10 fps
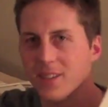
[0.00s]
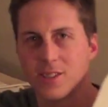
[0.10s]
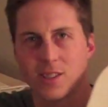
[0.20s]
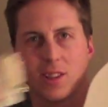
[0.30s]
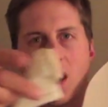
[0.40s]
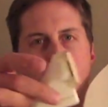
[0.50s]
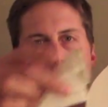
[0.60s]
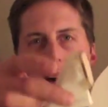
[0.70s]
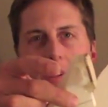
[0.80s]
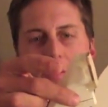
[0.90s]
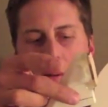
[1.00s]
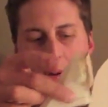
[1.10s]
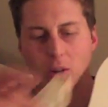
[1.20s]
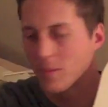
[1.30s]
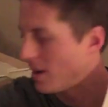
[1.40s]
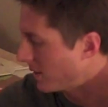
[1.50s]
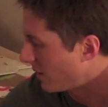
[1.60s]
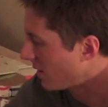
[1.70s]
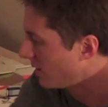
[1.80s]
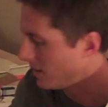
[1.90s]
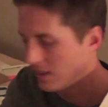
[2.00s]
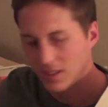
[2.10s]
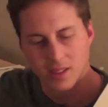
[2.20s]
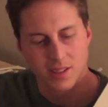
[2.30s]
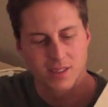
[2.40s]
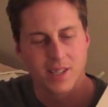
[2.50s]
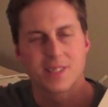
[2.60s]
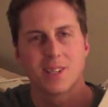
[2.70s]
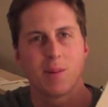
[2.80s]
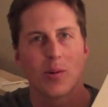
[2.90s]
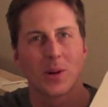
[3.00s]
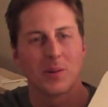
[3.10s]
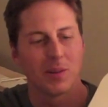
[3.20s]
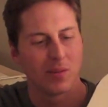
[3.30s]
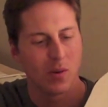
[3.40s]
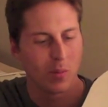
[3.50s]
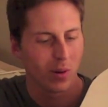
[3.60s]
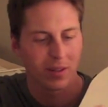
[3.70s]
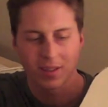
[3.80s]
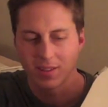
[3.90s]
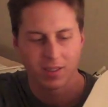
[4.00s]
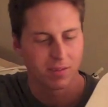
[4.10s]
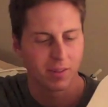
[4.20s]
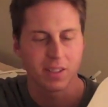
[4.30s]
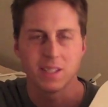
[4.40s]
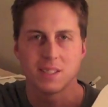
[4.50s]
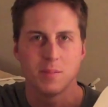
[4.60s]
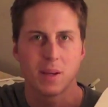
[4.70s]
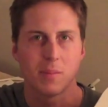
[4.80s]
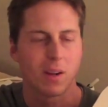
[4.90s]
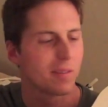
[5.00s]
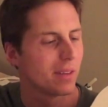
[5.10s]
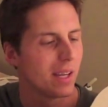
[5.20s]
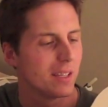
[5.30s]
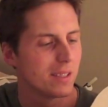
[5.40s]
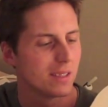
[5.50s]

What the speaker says: just lopped off my motor mount here. It's a nice thing about working with foam board. It's very easy to make modifications